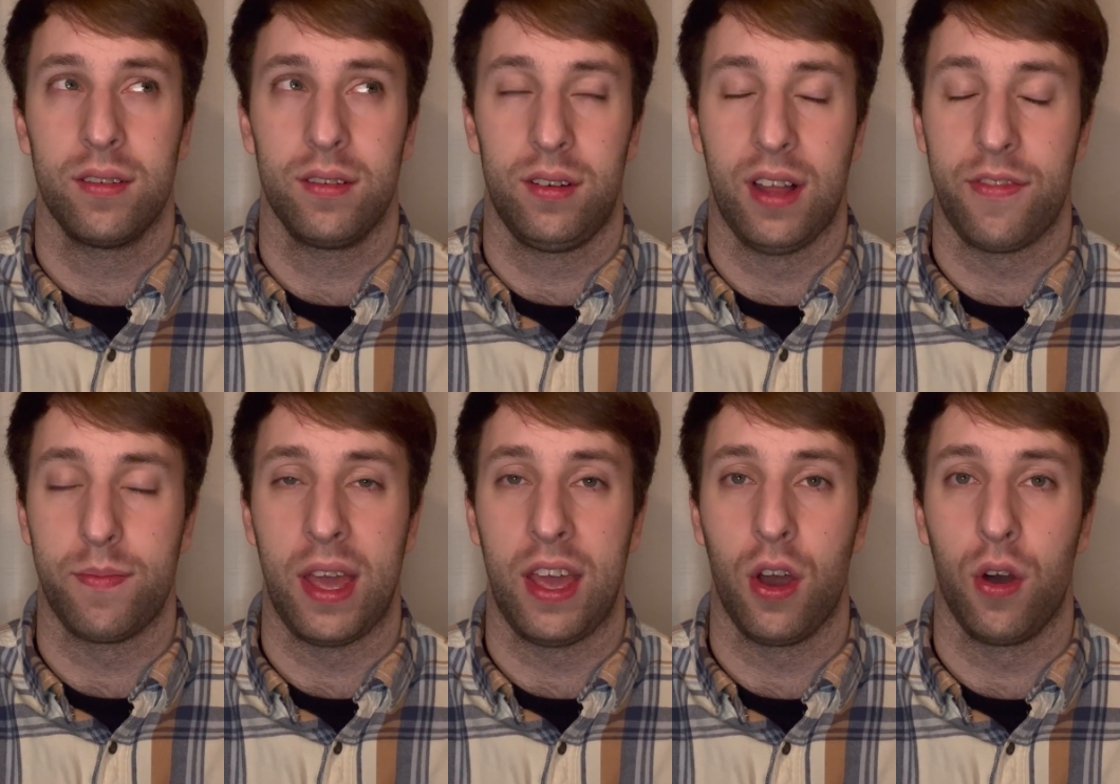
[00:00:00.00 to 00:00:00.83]
left
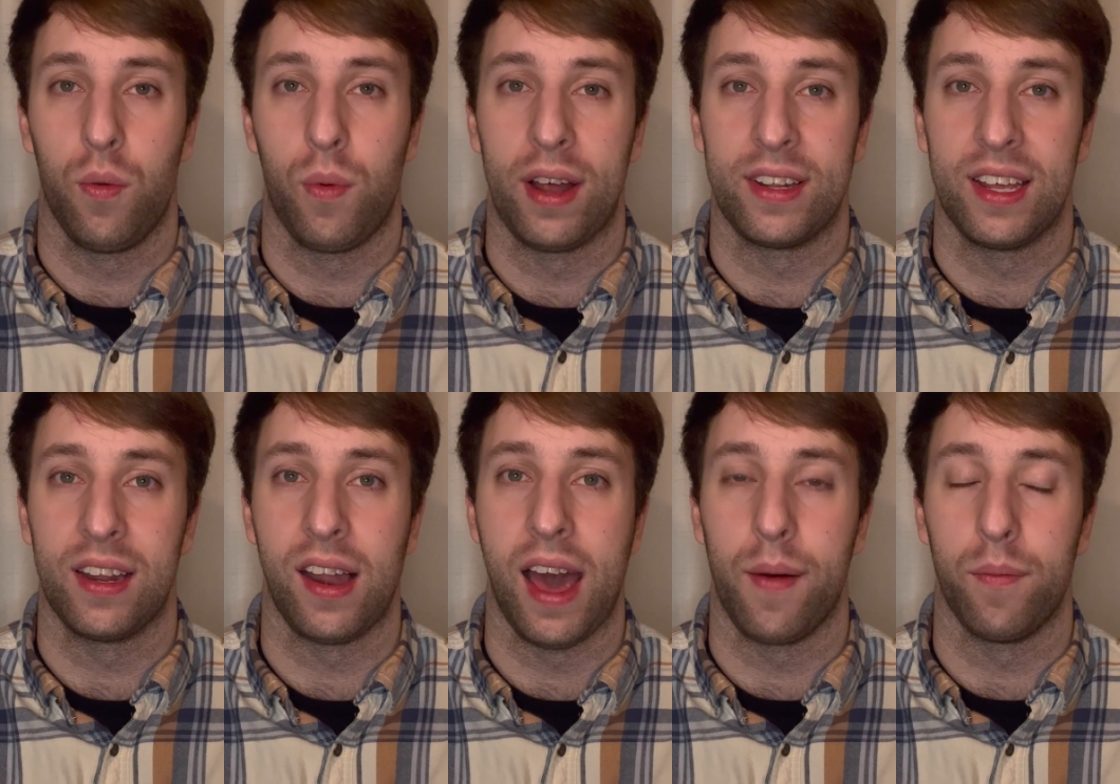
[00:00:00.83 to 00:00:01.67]
me wanting a
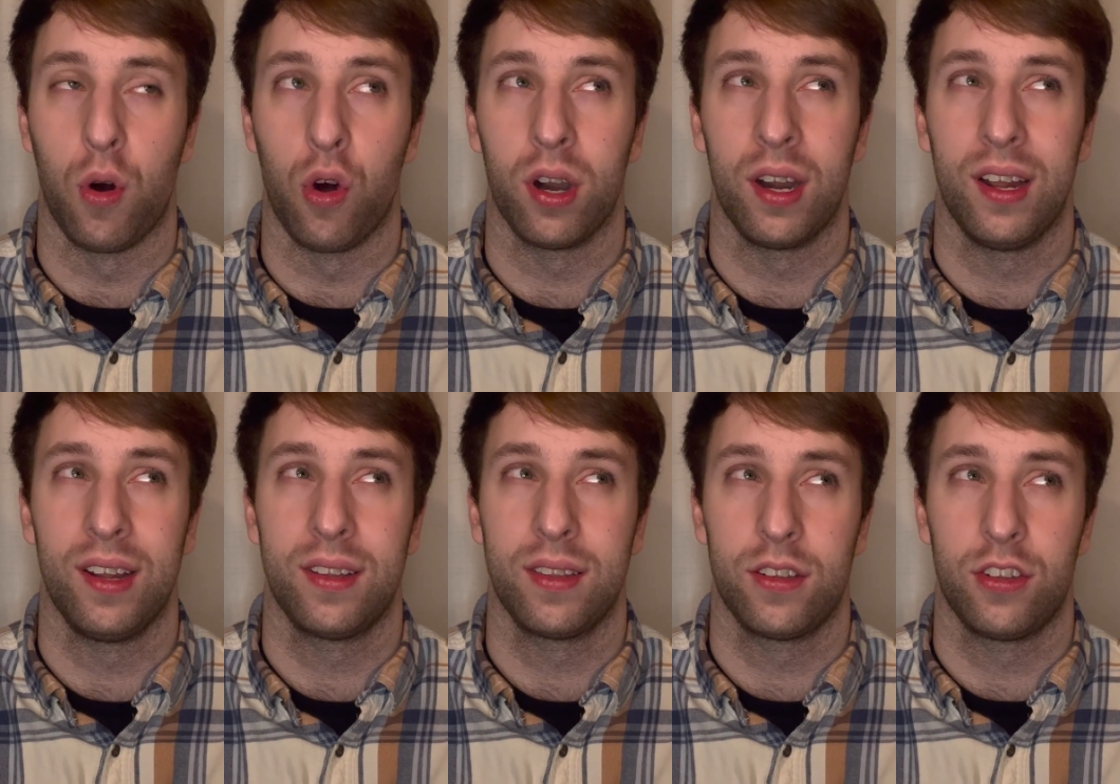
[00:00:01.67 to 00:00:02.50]
lot
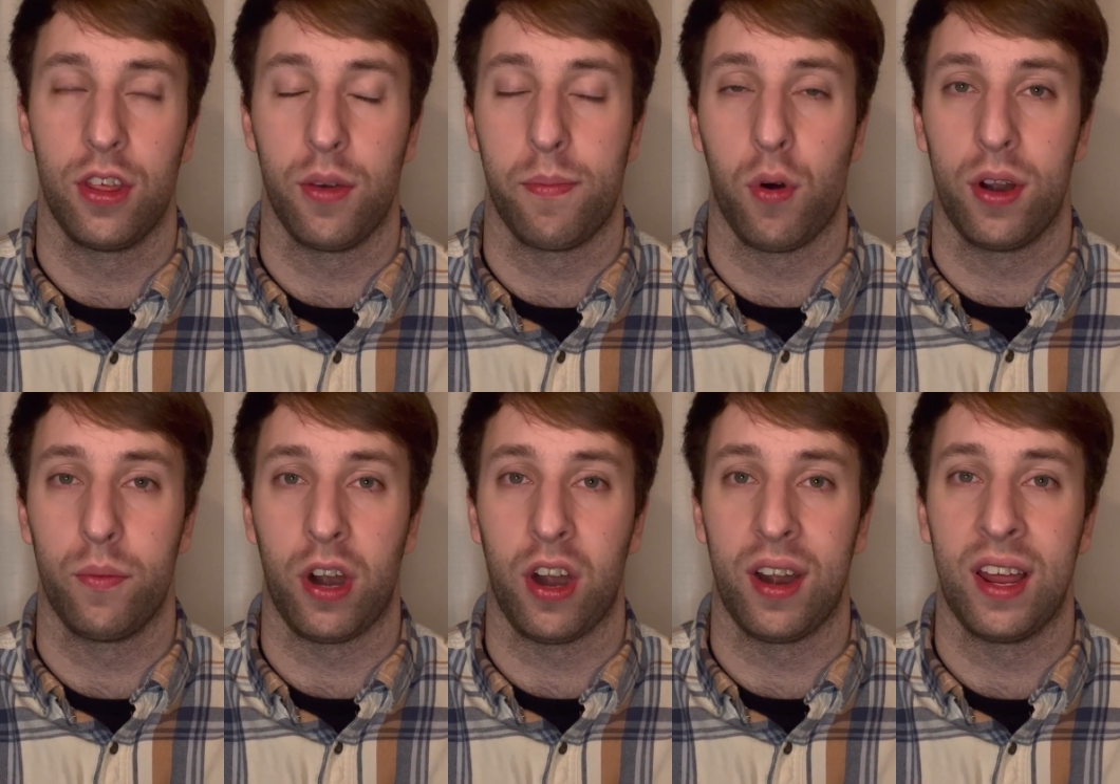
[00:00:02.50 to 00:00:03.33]
more, to the point
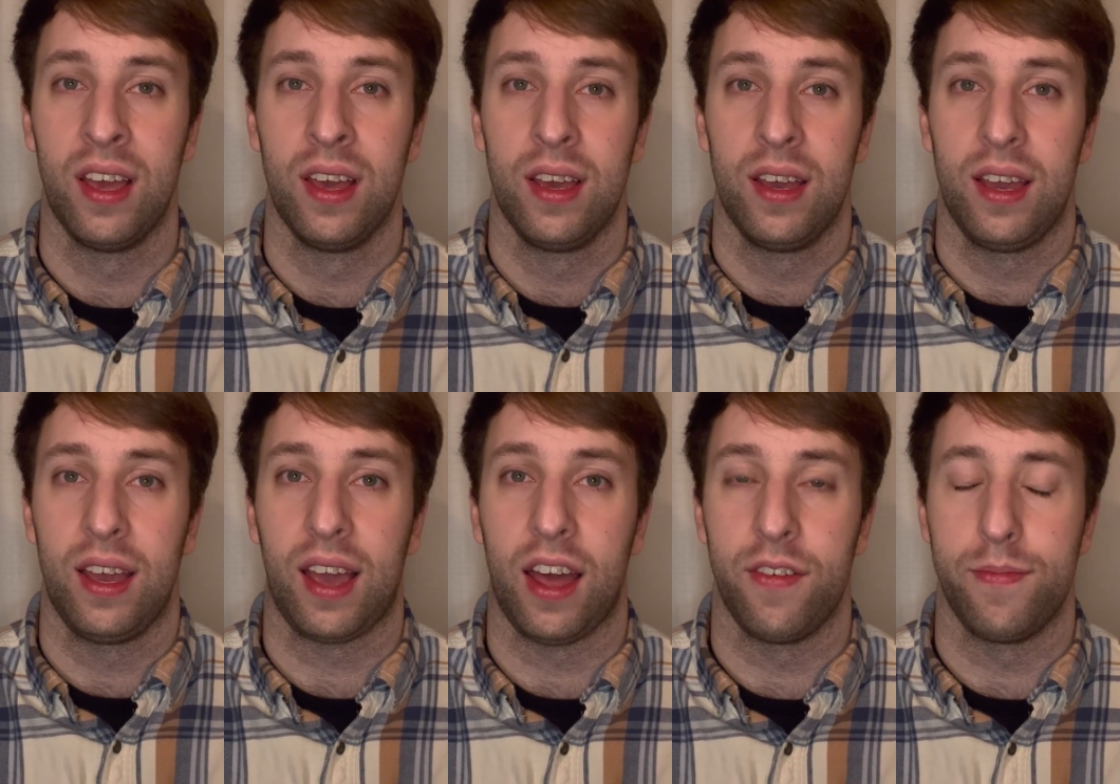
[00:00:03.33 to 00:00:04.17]
where
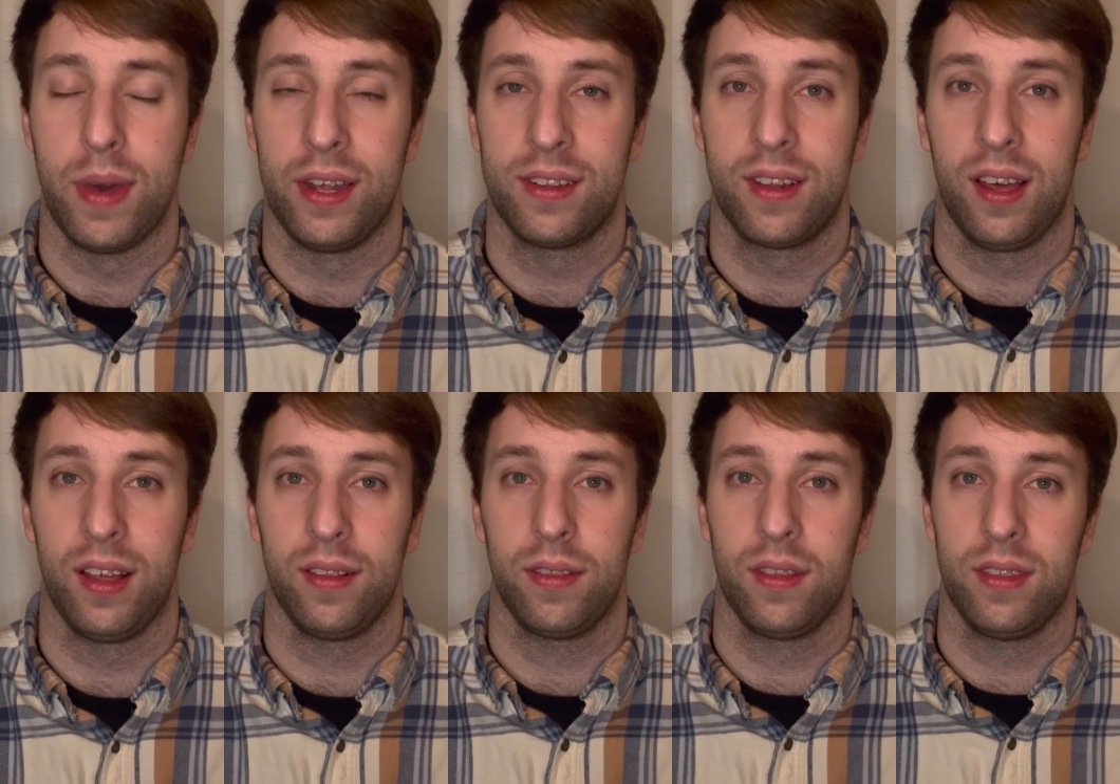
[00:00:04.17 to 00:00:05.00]
it kind of missed
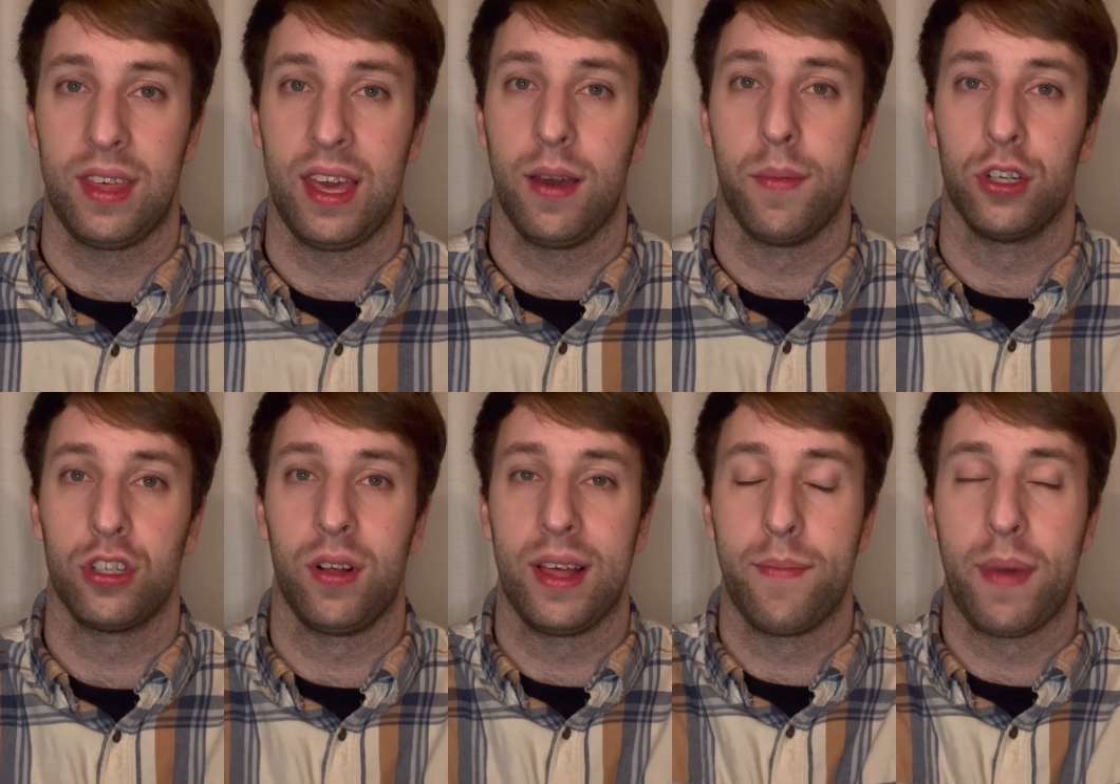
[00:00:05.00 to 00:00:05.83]
the
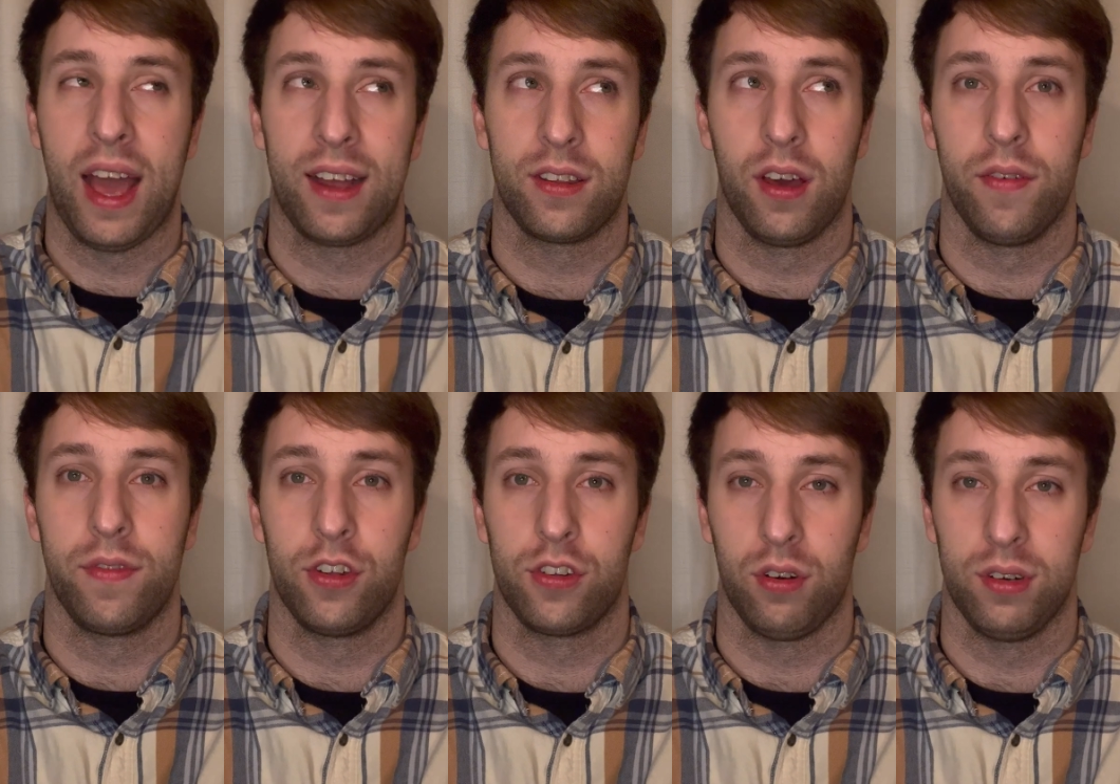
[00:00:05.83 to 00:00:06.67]
emotional impact of
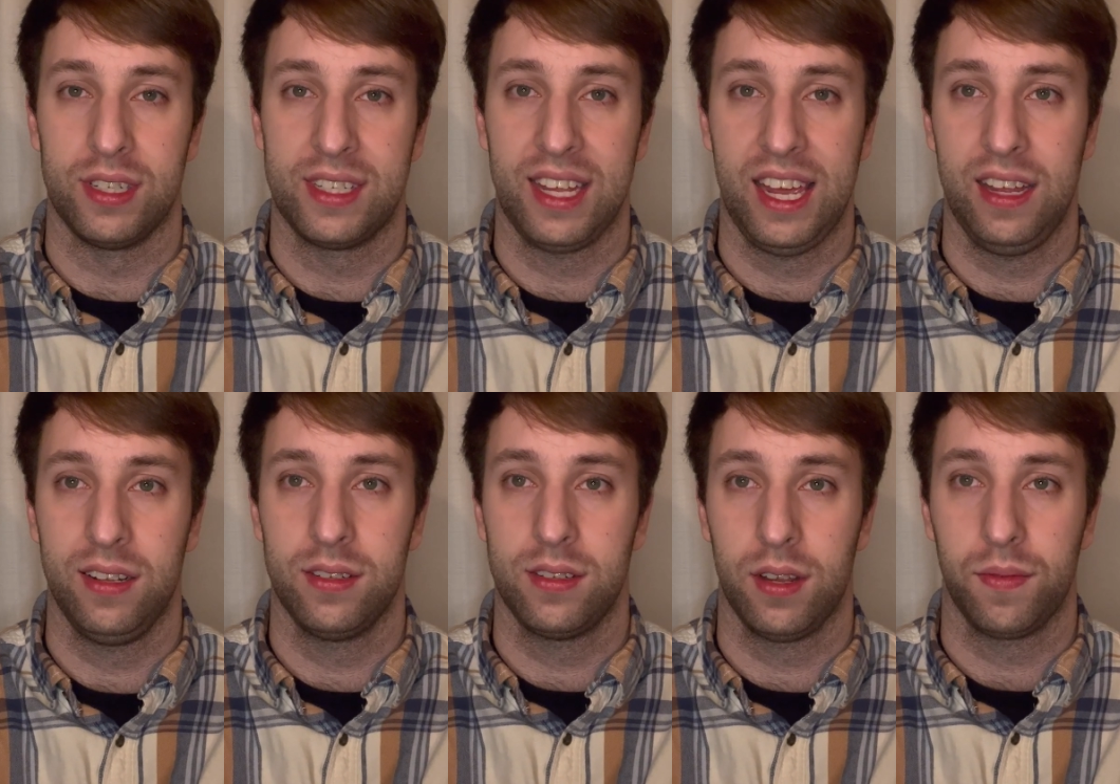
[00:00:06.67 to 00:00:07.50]
certain
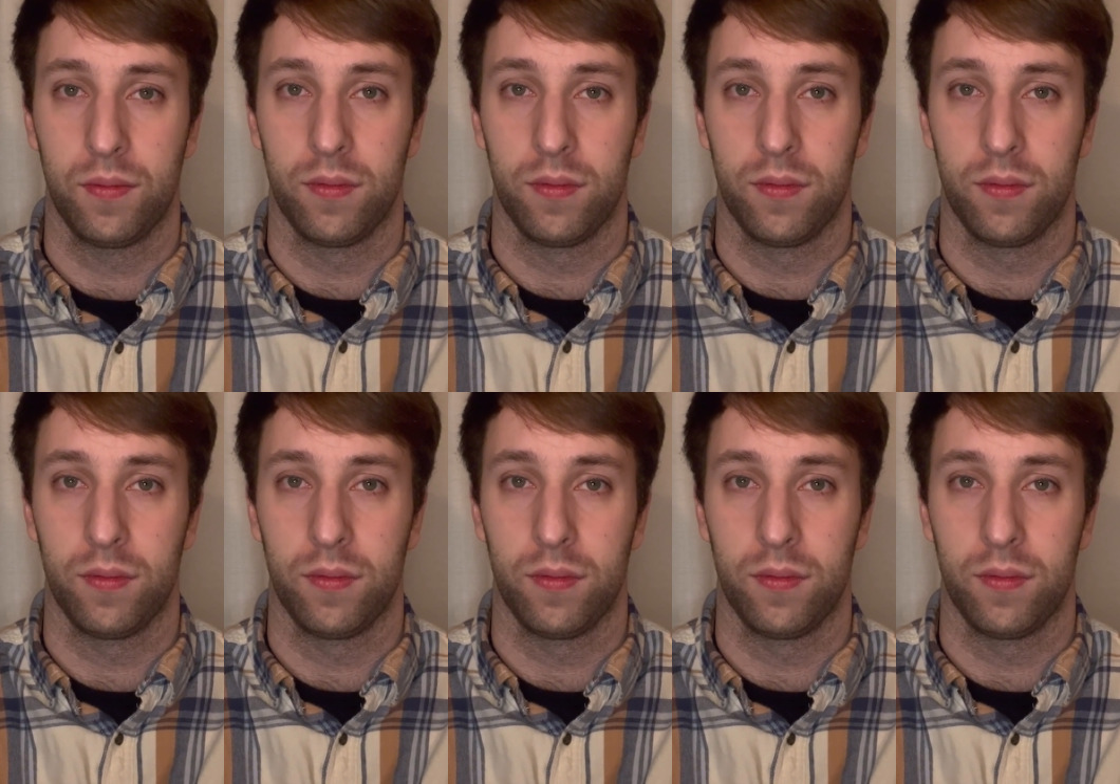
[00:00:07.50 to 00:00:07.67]
scenes.